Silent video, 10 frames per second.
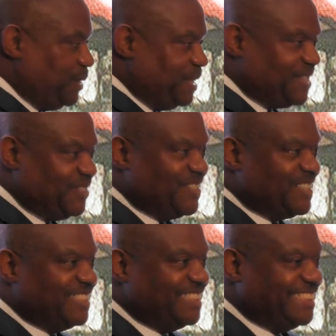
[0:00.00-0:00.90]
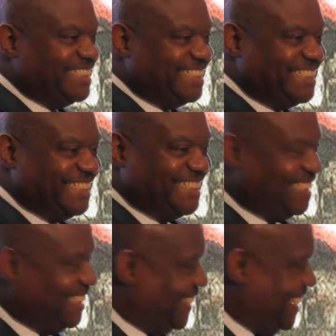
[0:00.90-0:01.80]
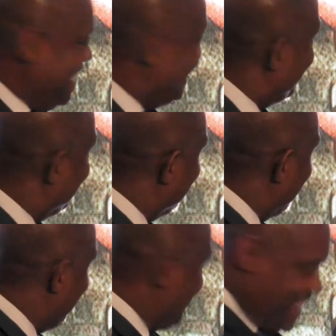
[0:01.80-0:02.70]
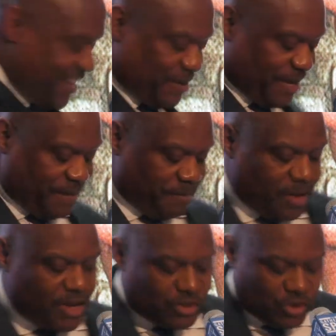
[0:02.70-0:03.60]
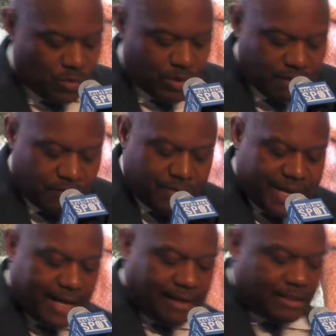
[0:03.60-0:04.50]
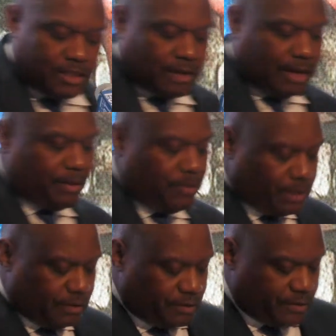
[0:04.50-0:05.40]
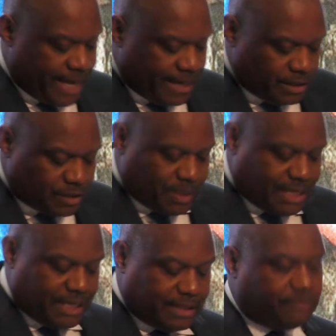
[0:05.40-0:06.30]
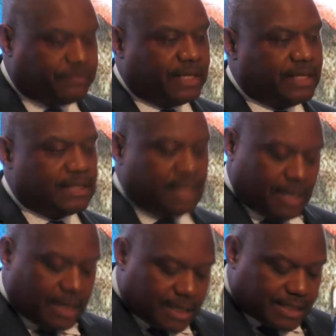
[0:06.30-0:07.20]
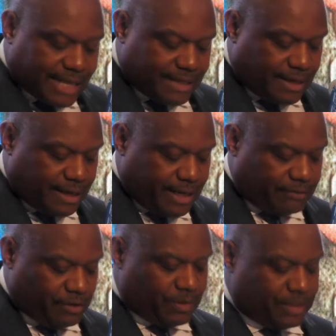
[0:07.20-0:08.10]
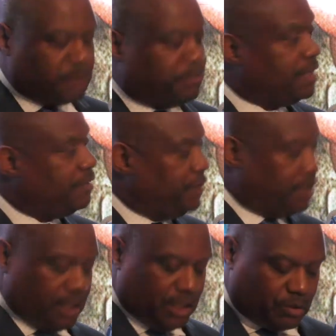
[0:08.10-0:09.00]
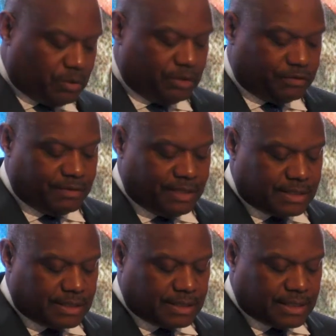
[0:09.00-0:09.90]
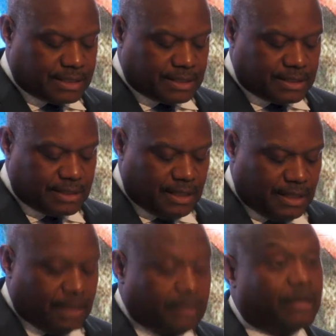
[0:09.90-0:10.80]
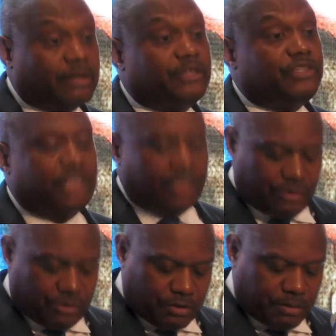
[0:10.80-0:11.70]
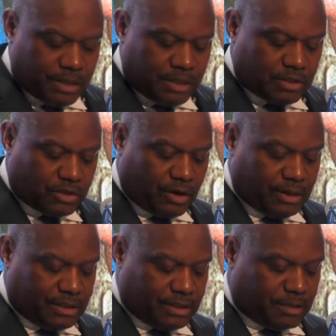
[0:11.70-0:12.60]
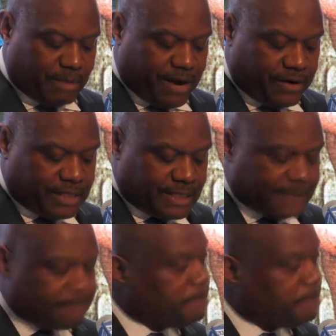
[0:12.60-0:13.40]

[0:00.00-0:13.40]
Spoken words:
it somewhere? Okay, just there, okay. So one of the realities we need to face is that not everyone is benefiting equally from these successes. There continues to be startling disparities.